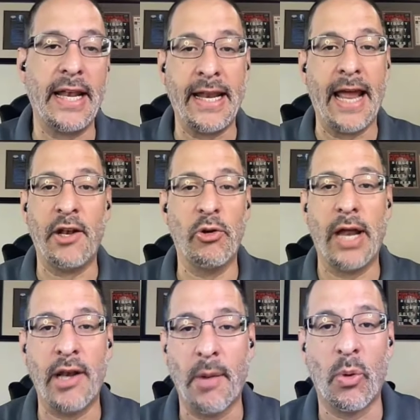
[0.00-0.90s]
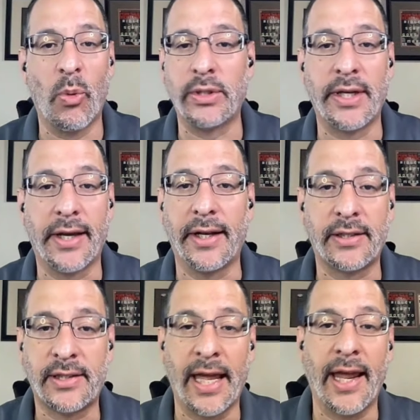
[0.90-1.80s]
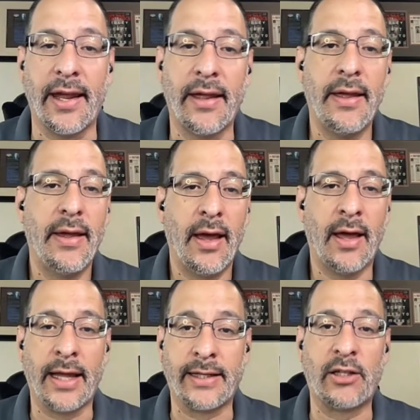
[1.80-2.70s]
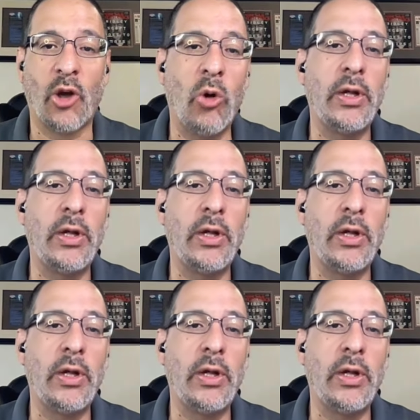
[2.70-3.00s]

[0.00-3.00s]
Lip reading: And I knew that number wasn't going to stay like that.